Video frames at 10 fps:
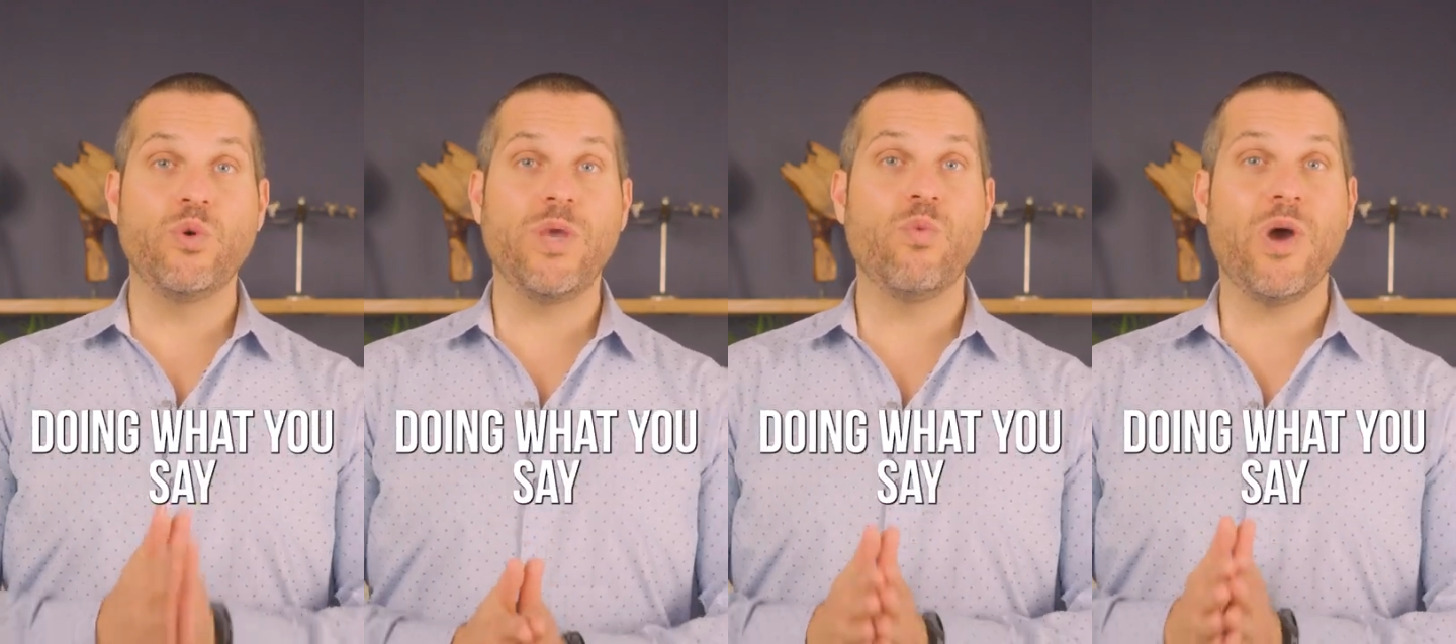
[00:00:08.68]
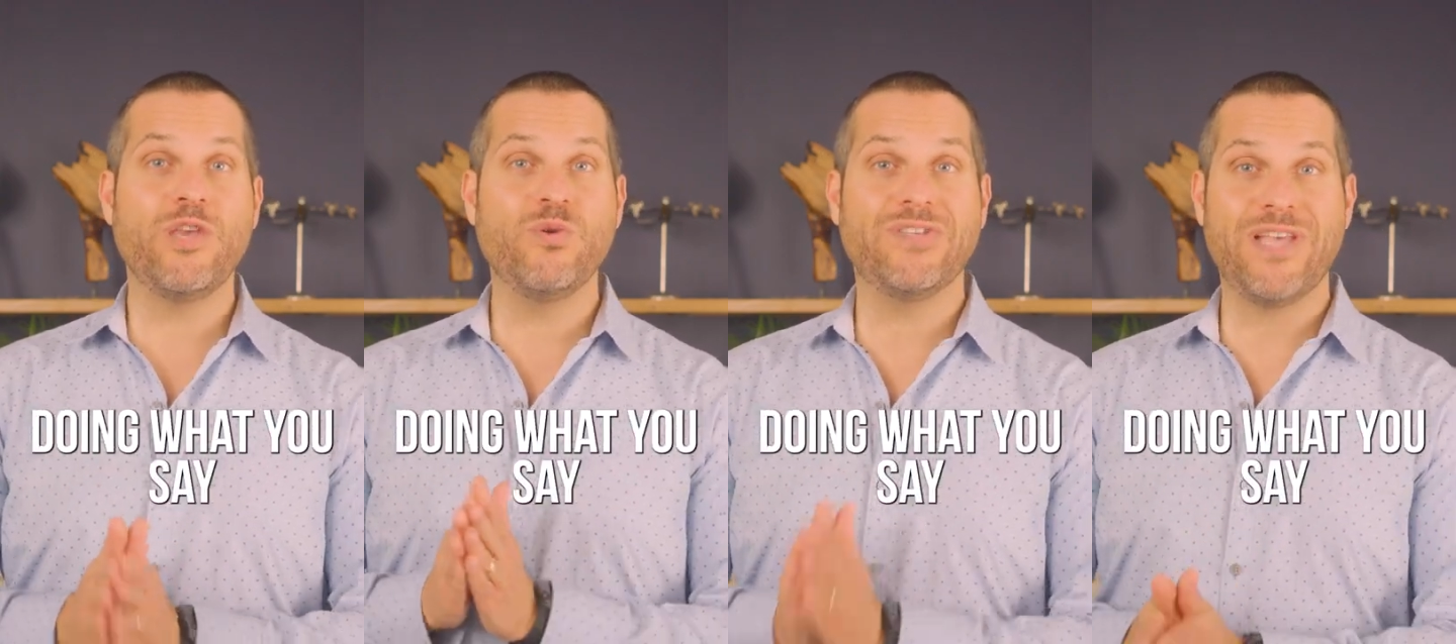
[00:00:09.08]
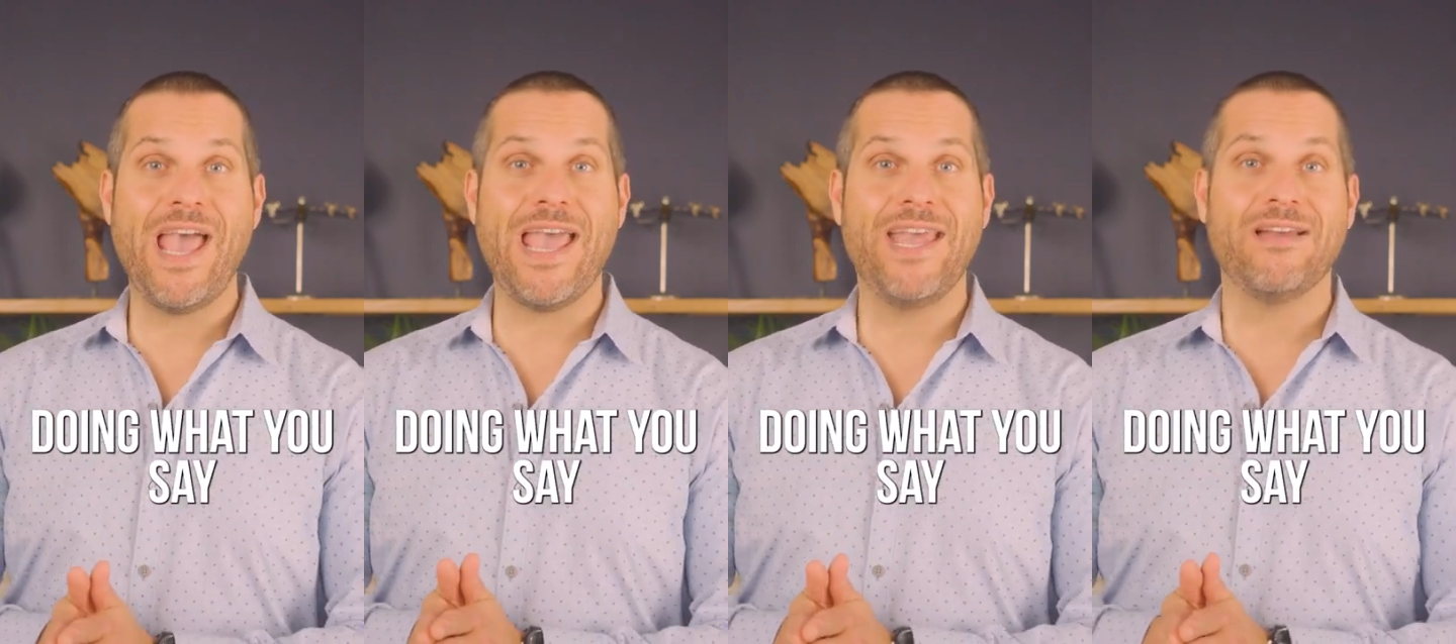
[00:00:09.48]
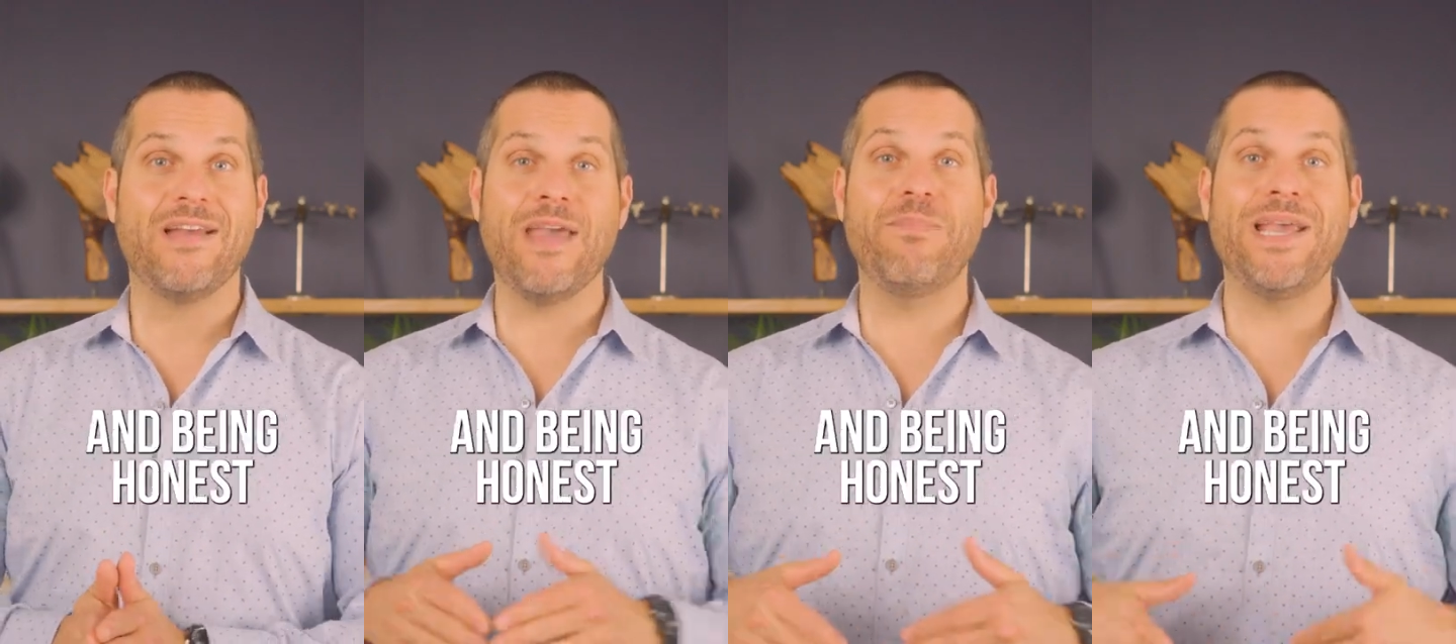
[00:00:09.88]
doing what you say,
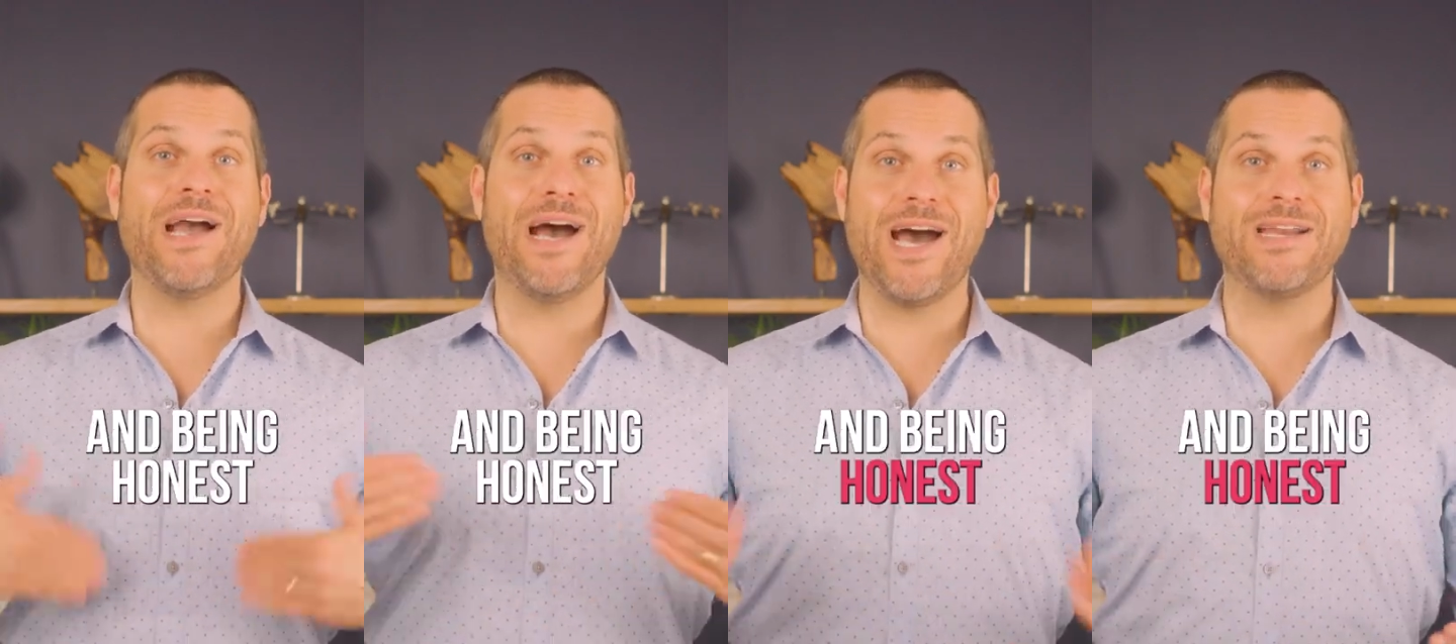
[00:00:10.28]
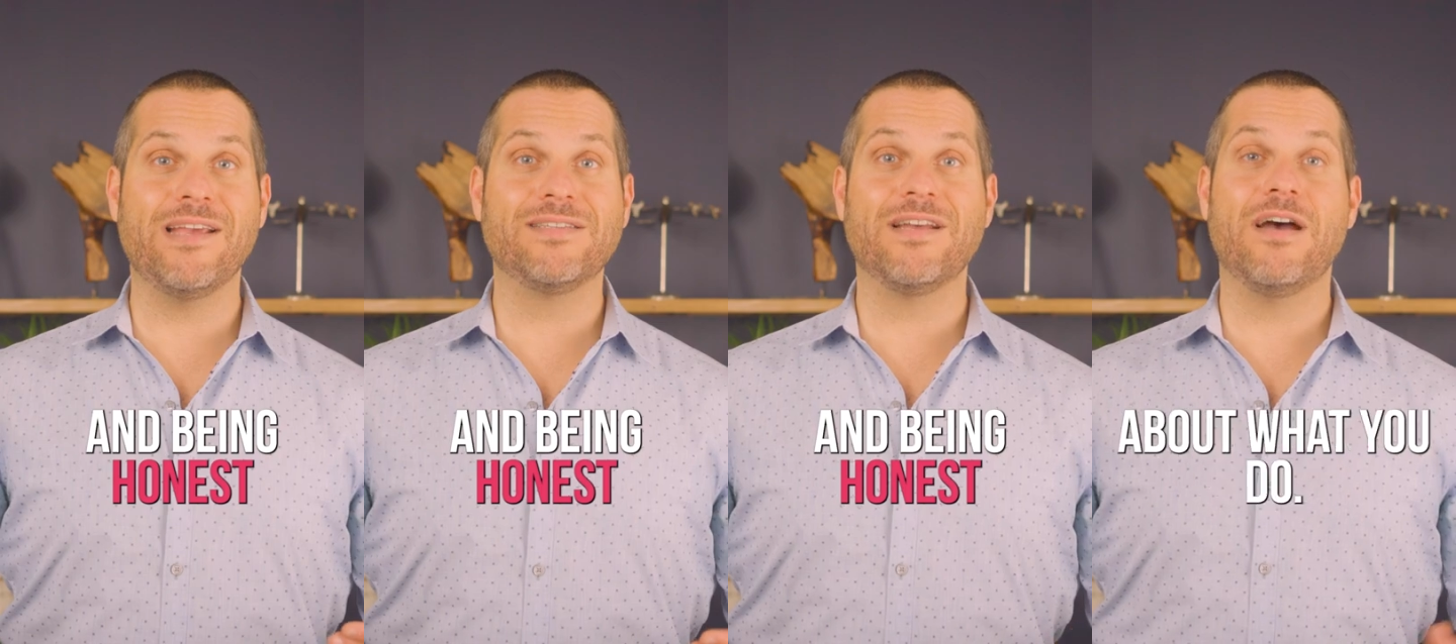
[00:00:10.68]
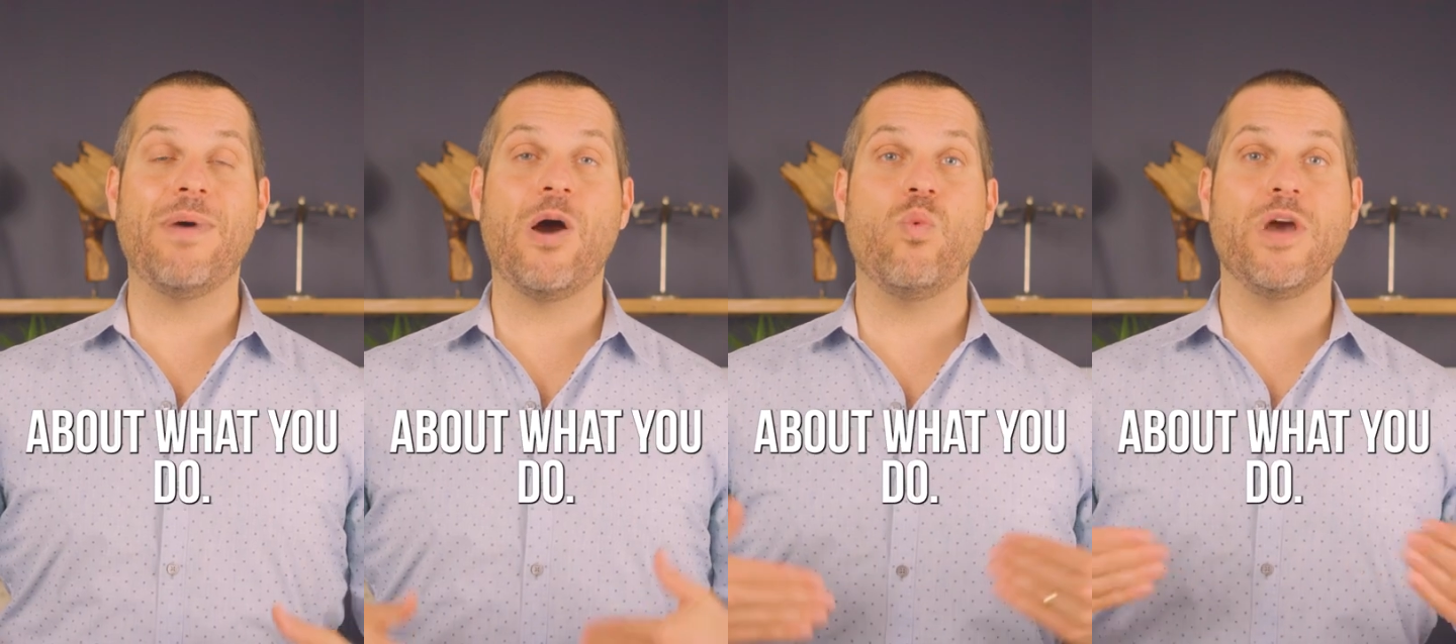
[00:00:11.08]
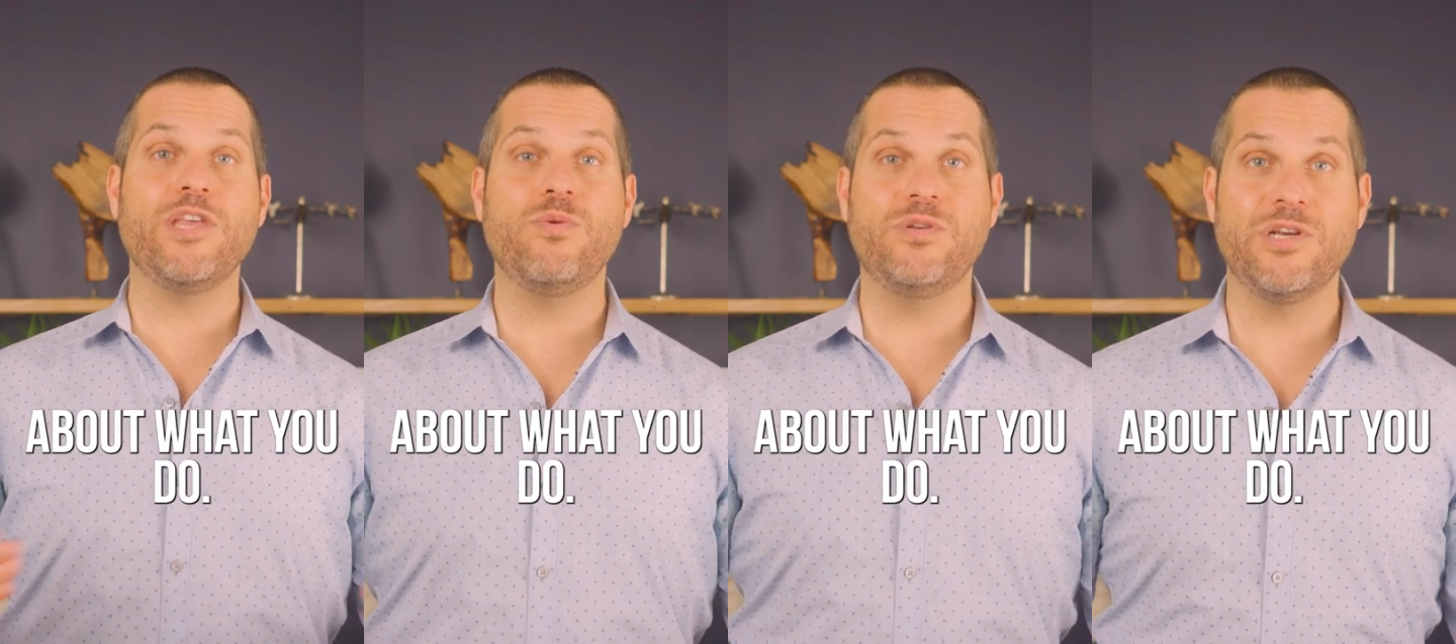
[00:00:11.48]
and being honest about
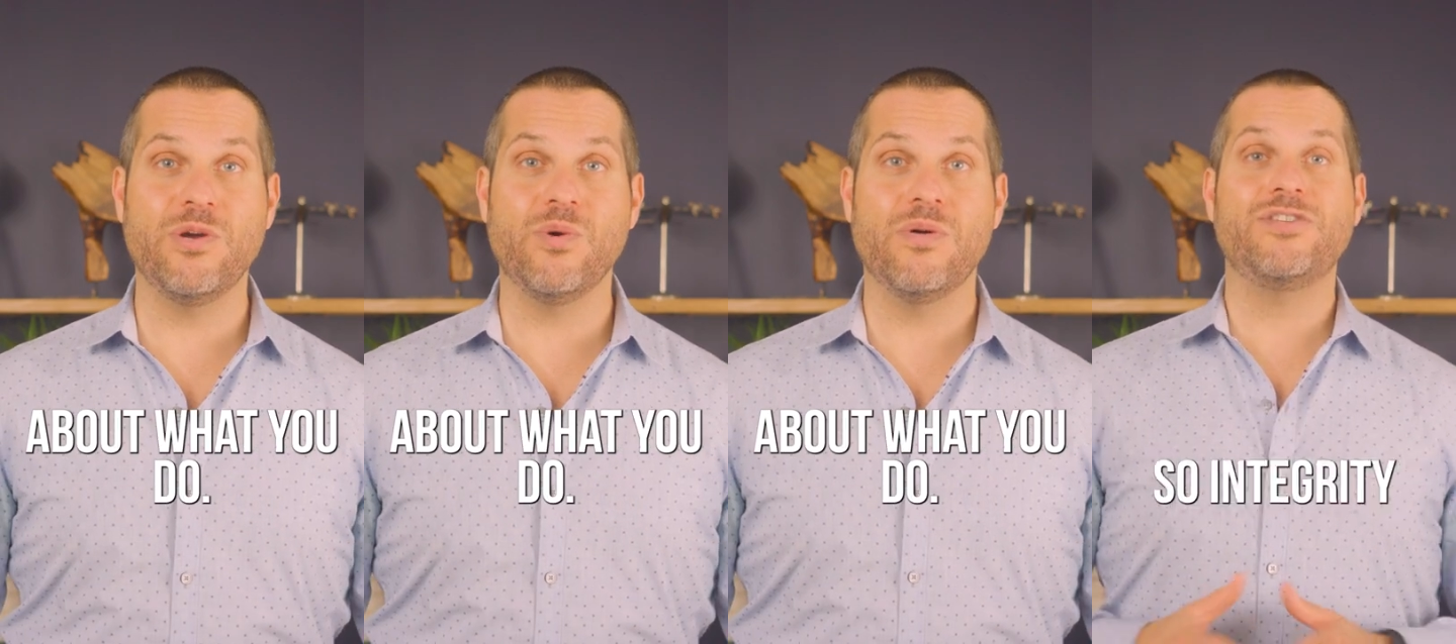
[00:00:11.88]
what you do.